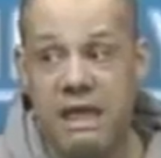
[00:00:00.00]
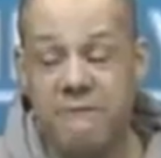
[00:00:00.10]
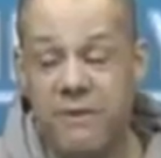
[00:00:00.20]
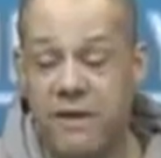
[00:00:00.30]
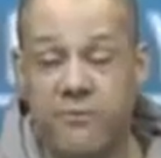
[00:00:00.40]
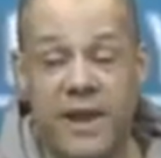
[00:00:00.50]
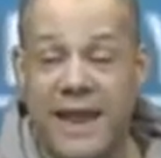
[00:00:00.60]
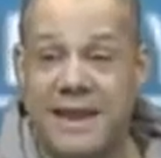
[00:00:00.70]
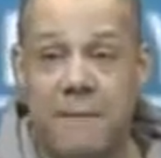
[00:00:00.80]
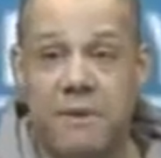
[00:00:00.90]
If it had
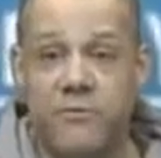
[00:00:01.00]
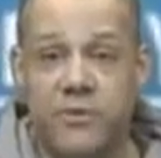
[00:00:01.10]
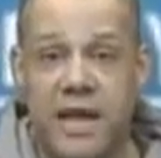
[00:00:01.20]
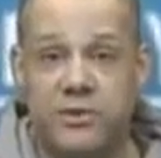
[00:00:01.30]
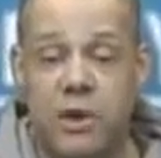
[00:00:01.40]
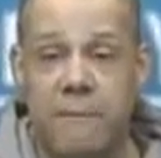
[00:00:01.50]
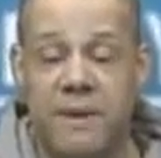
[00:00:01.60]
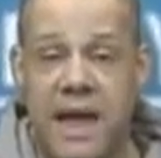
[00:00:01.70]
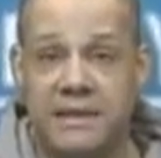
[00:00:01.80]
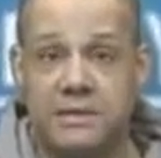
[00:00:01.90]
not been for that drop
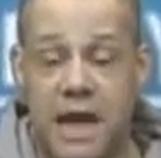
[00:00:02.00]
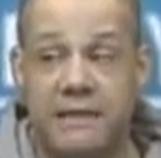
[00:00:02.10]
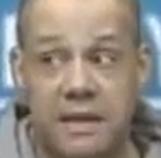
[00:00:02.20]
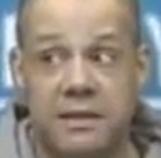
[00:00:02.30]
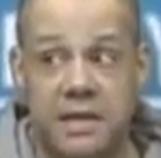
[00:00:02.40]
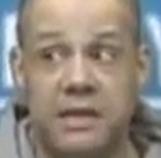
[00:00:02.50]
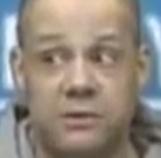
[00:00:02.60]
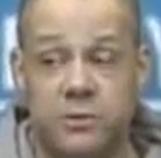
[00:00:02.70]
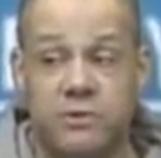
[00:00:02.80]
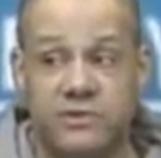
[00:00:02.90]
pass, I think the
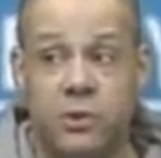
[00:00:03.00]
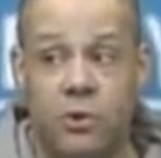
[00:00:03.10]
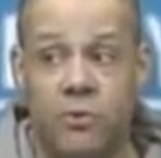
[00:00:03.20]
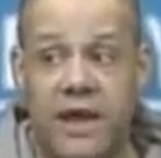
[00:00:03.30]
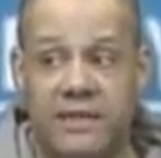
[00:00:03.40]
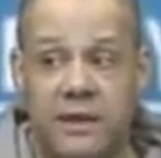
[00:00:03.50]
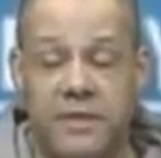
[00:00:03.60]
Eagles would have scored right there.